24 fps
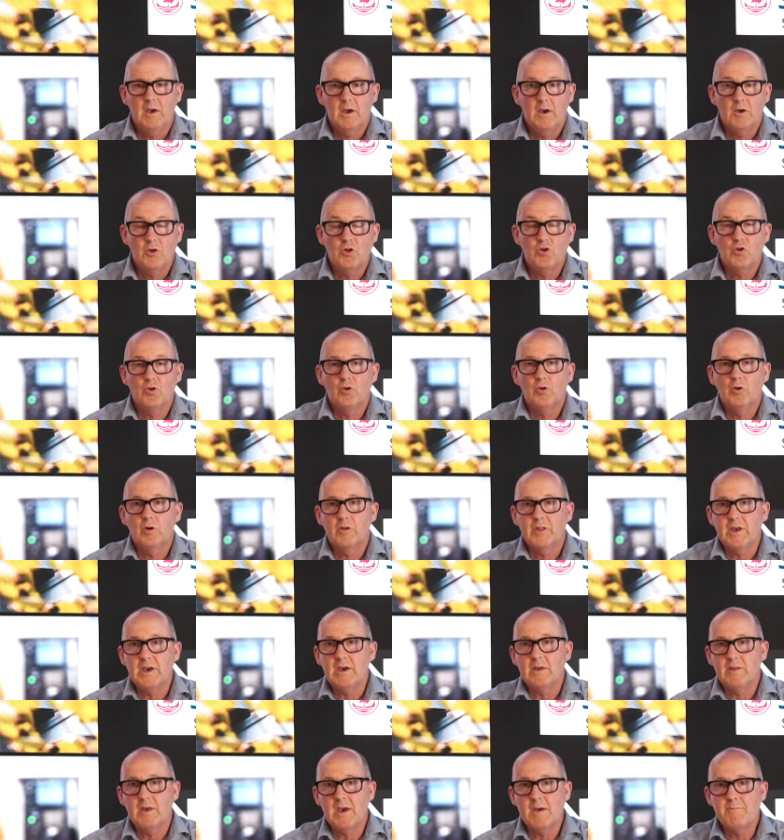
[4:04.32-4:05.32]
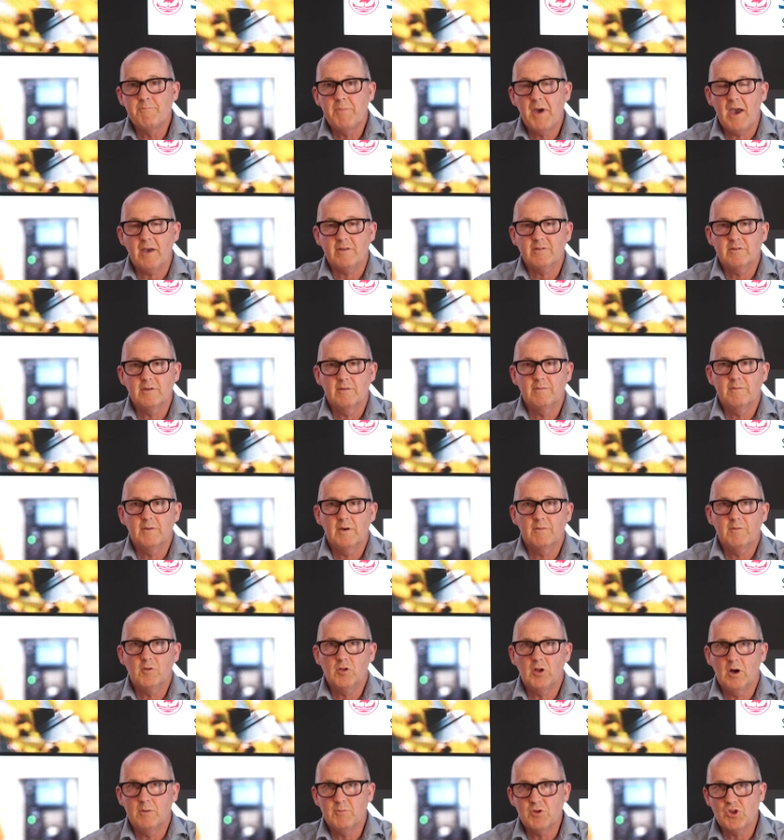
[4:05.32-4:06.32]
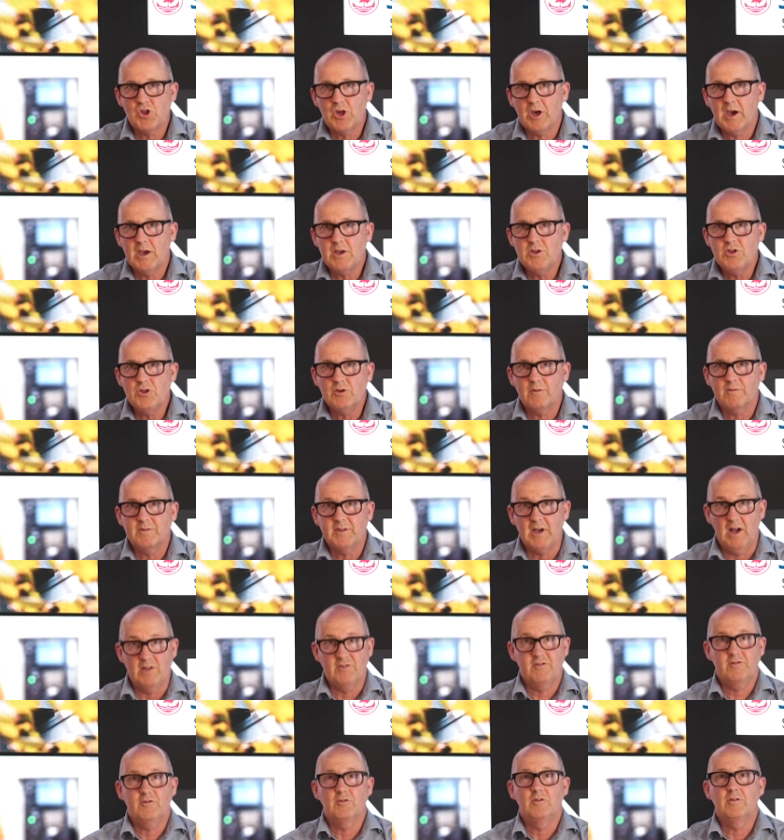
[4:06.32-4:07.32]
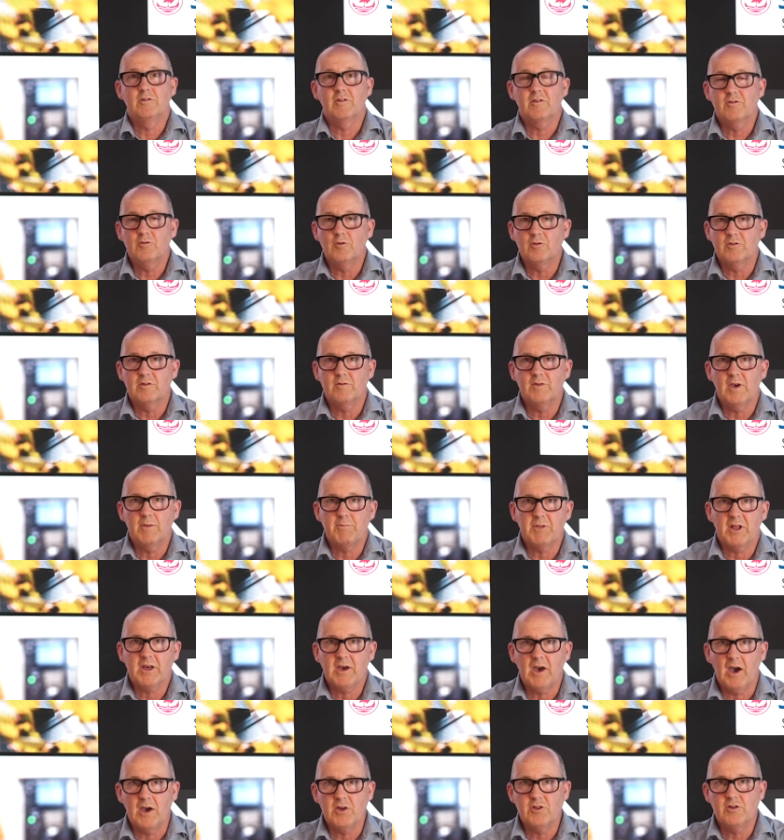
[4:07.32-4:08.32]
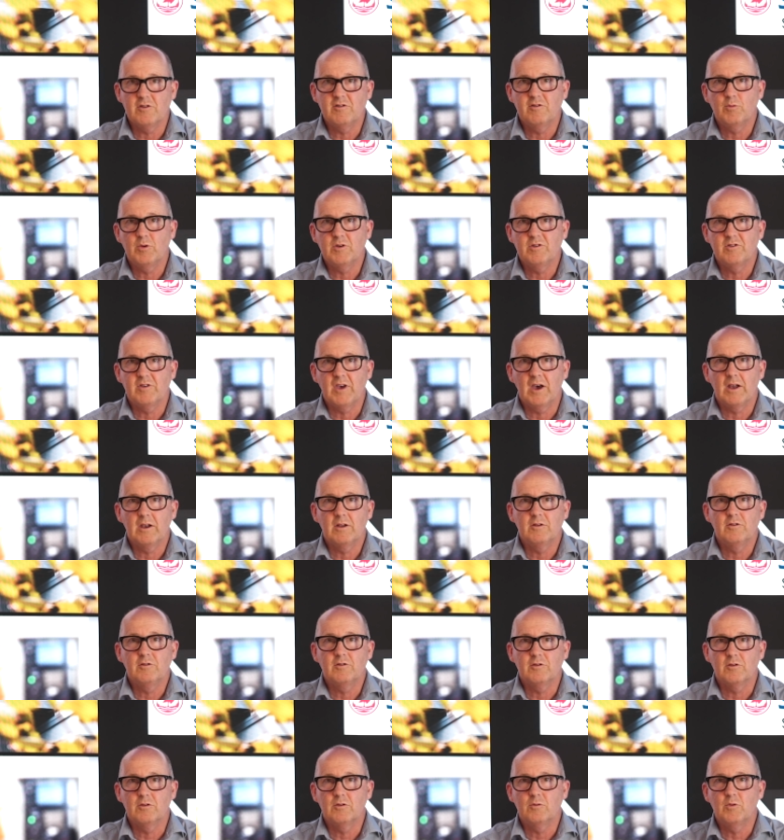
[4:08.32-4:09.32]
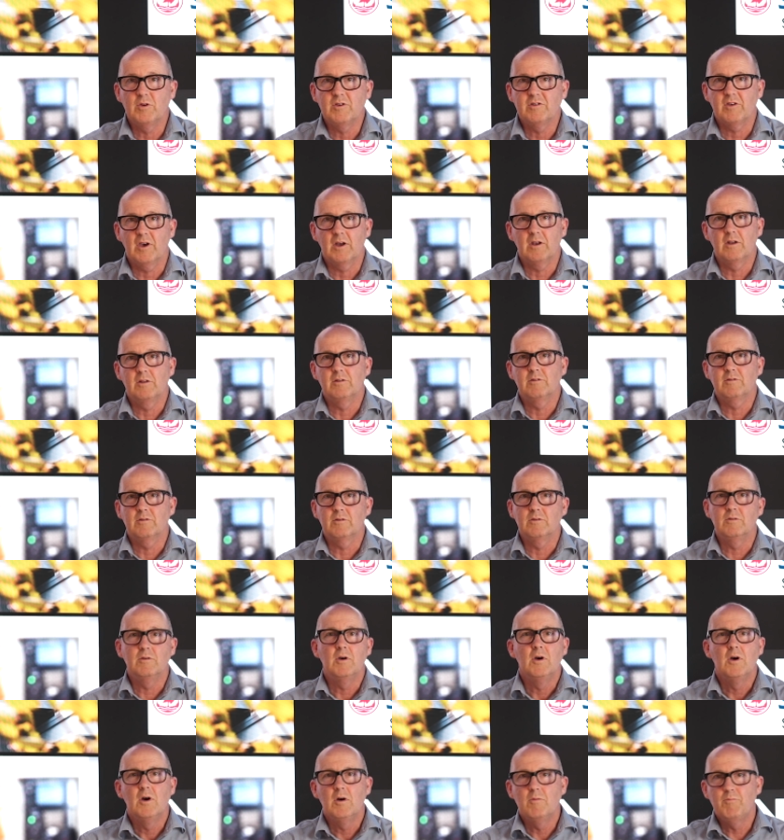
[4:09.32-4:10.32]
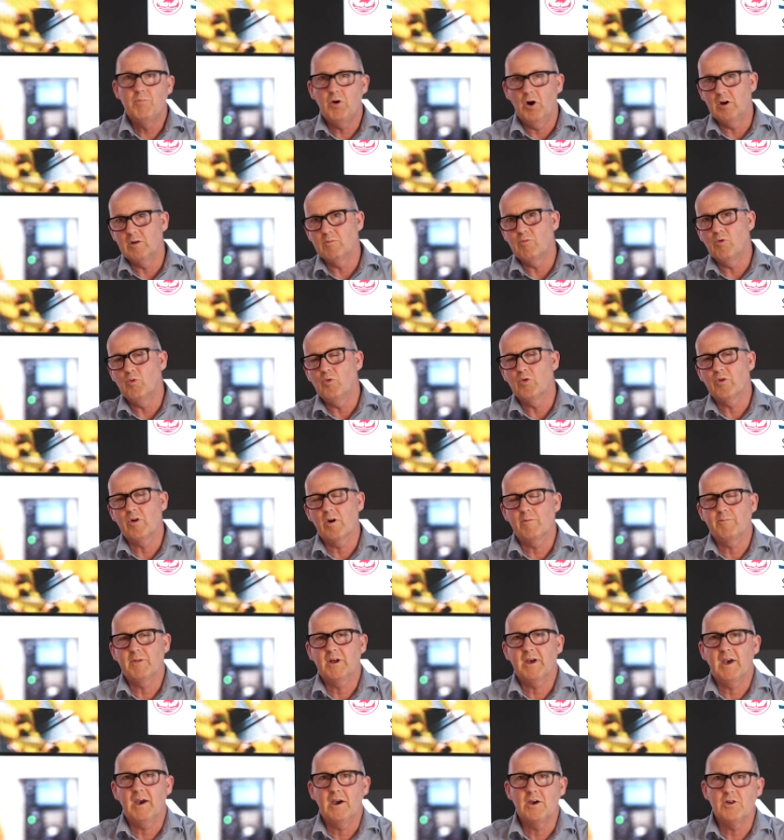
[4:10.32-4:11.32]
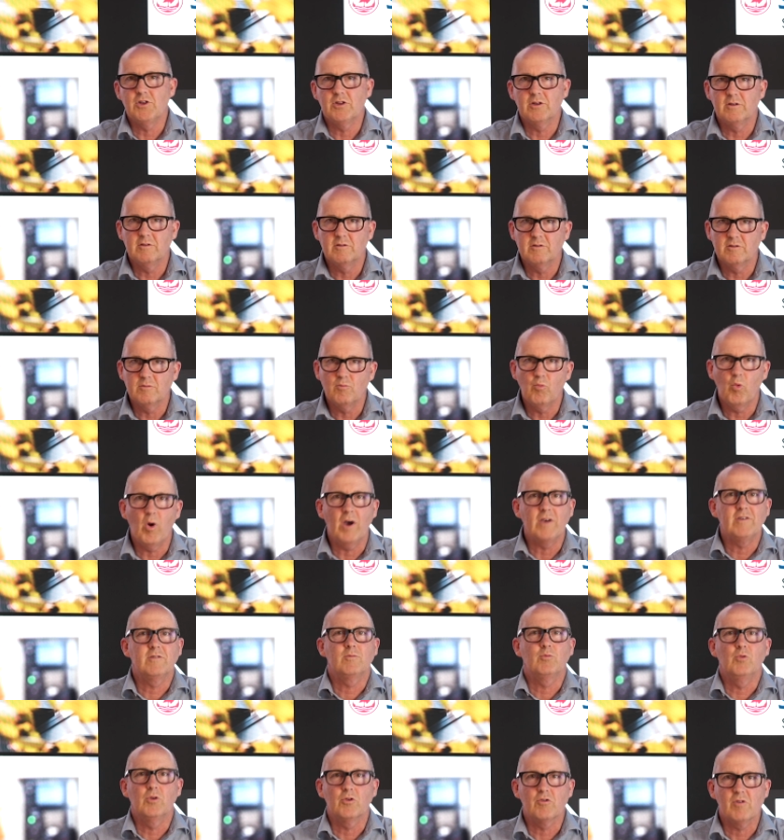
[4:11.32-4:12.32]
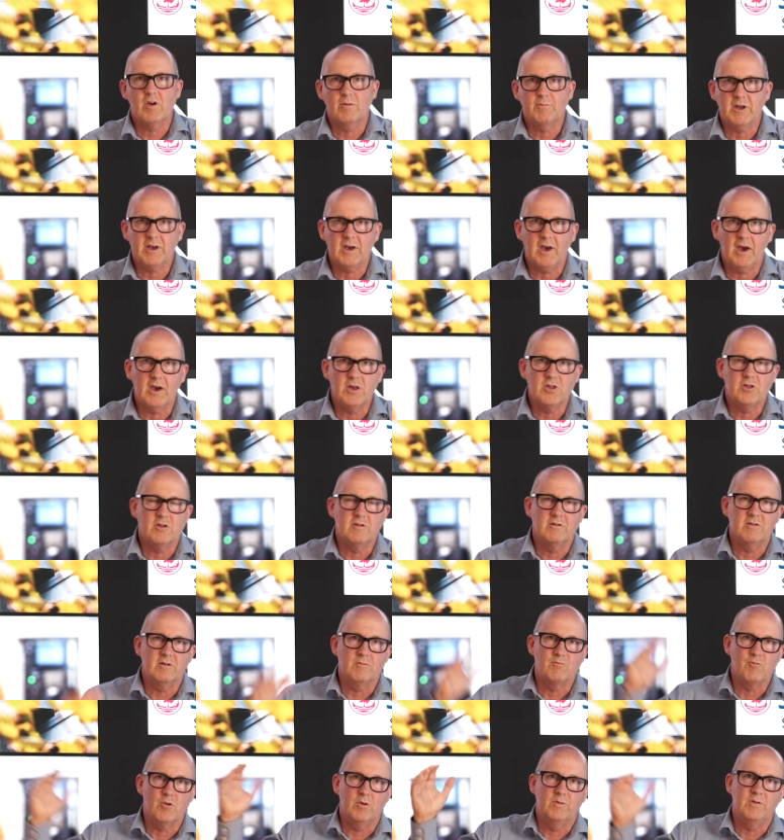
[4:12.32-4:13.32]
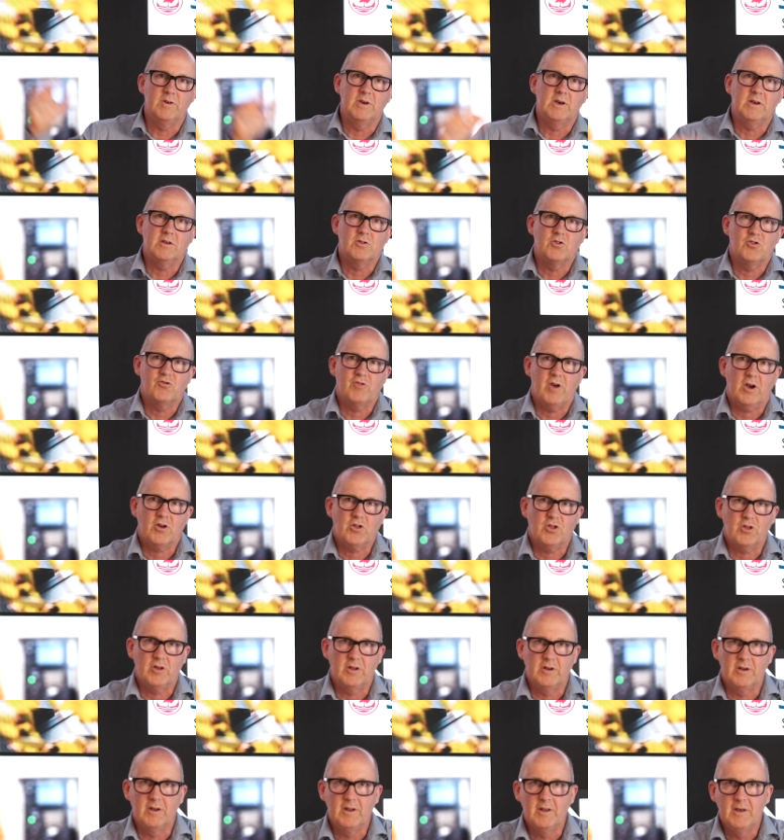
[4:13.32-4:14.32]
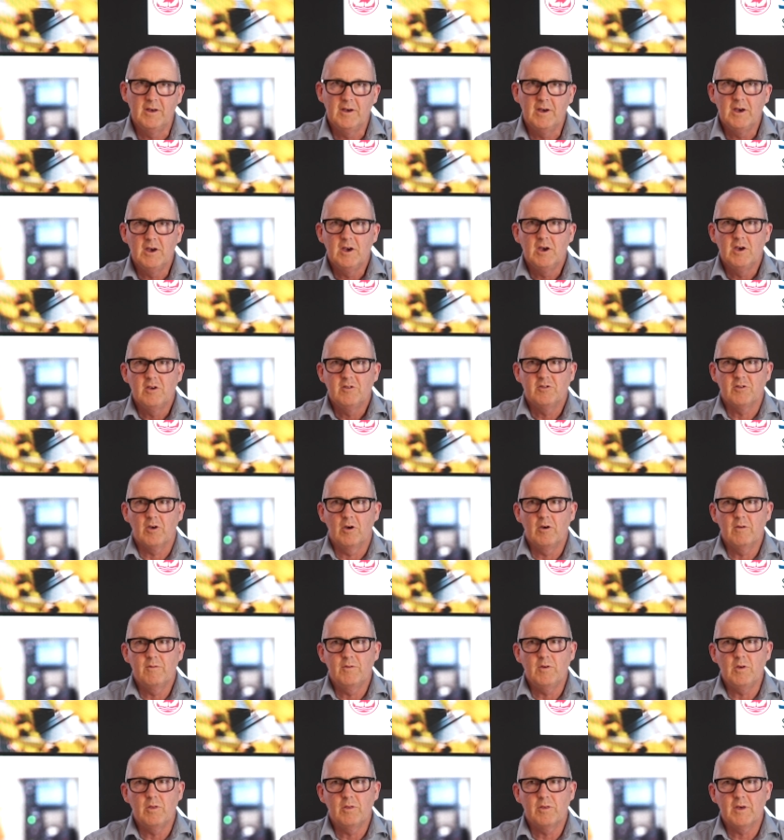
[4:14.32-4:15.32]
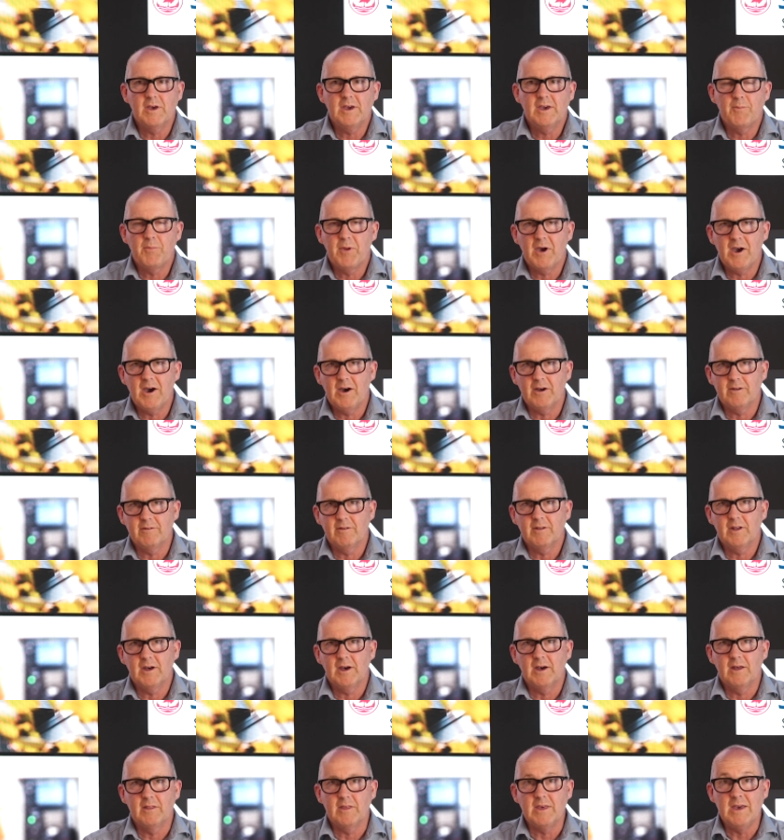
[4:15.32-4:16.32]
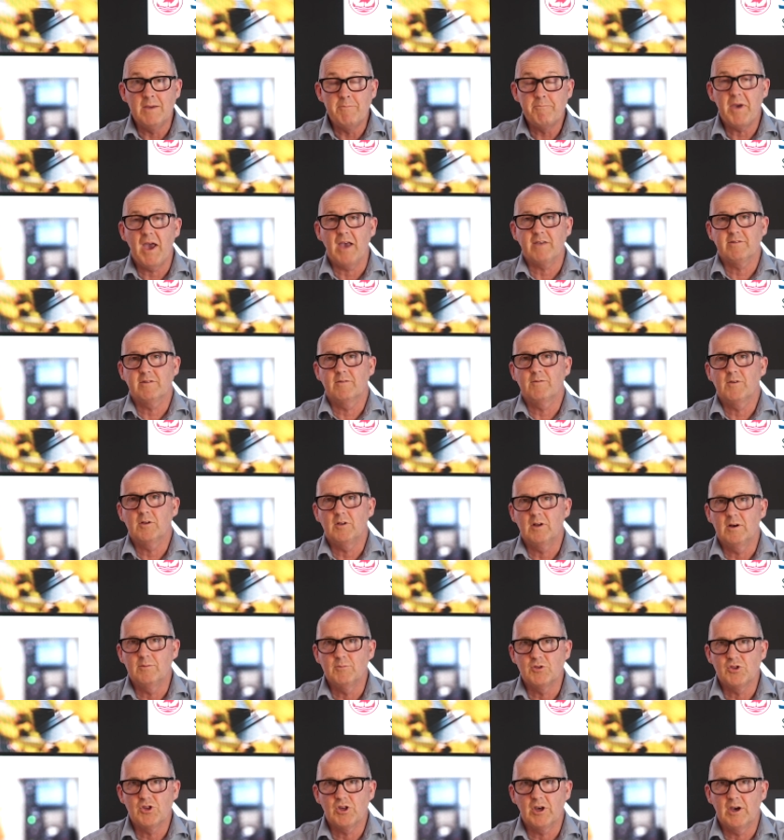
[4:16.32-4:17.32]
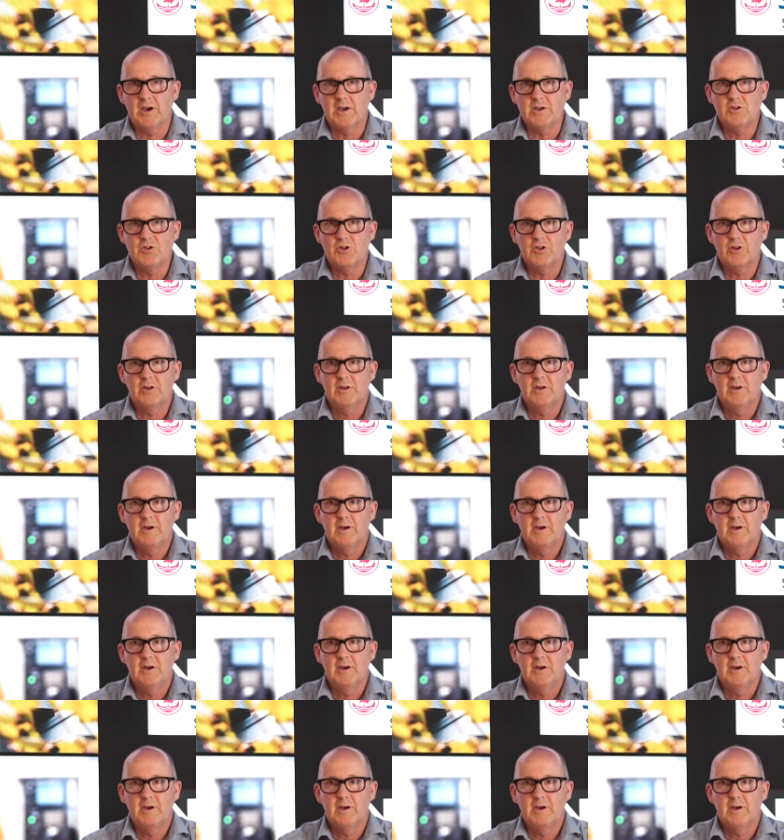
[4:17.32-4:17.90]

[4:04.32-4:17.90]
Sure, the impacts of climate change, I've touched on the sorts of applications we sell into. We sell into potable water applications and wastewater applications and roofing construction. So if you think about the impacts of climate change,